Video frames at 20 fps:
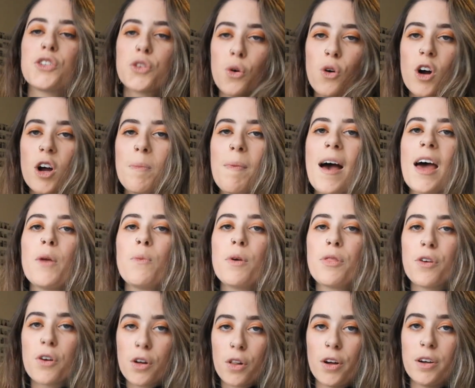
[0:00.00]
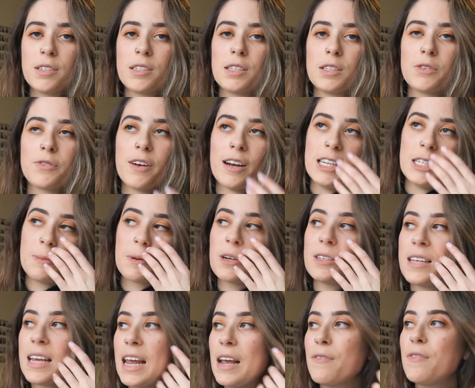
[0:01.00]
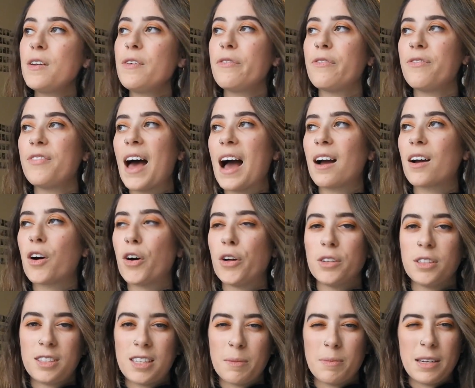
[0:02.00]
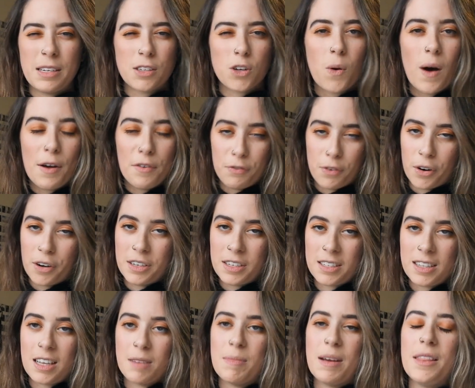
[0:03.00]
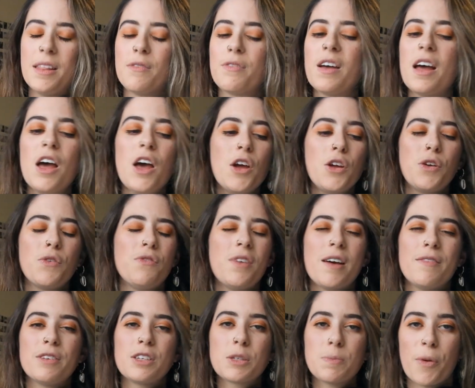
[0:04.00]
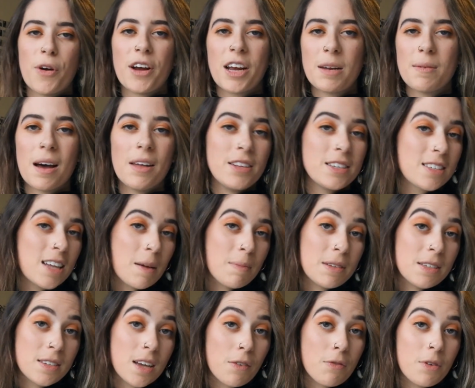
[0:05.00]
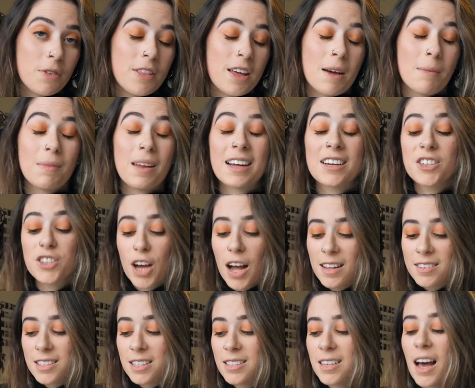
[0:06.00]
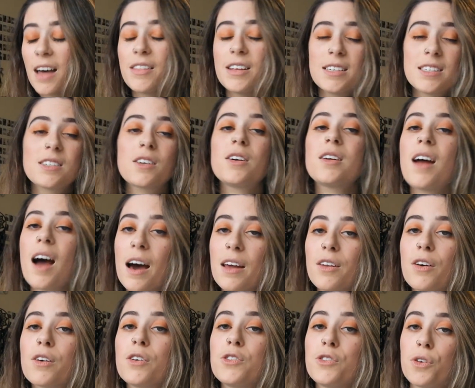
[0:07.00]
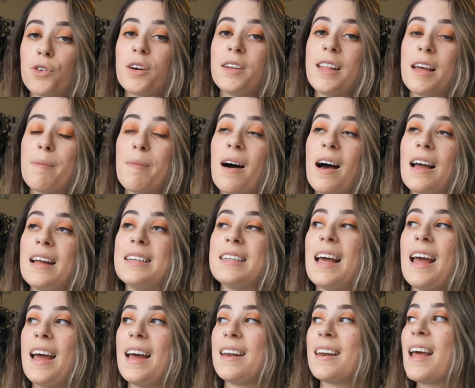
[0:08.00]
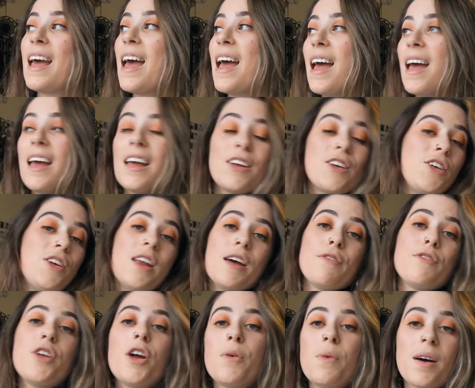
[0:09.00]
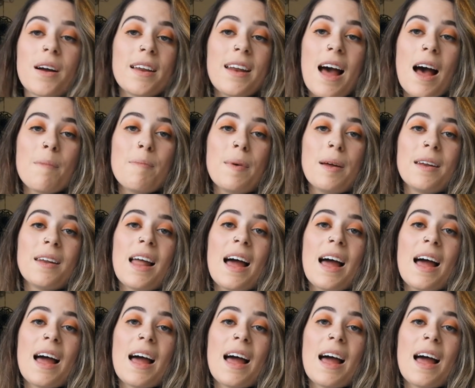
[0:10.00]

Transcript: Talk about it with your closest friends, because even if that concept is quite foreign to them and if you've never spoken about this type of stuff with them, like, chances are this is going to unlock a door in their mind, and you never know what can happen.